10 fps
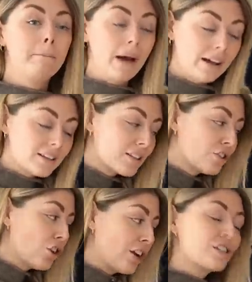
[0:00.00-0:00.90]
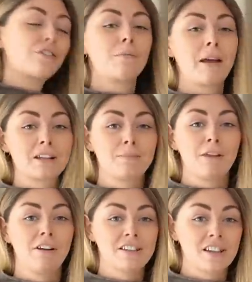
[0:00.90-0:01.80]
But just from
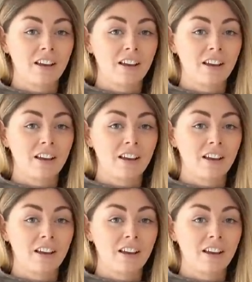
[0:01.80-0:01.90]
experience,